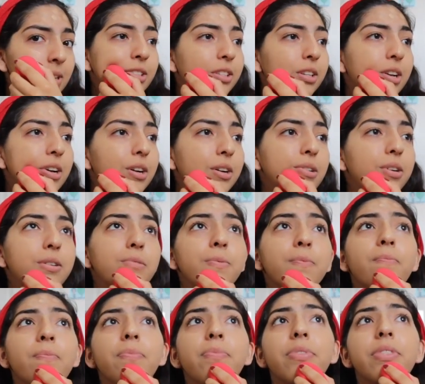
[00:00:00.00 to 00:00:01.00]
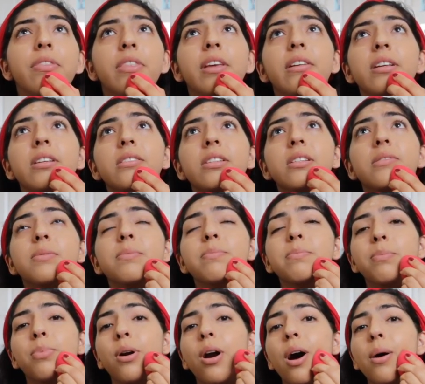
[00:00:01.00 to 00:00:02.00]
so this
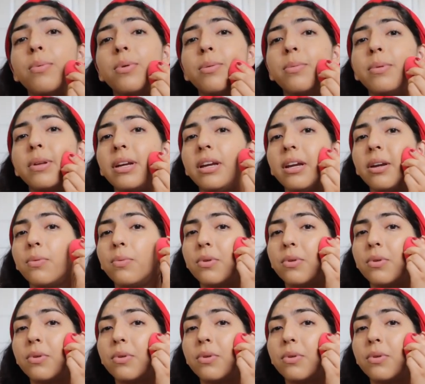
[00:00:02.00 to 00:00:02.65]
probably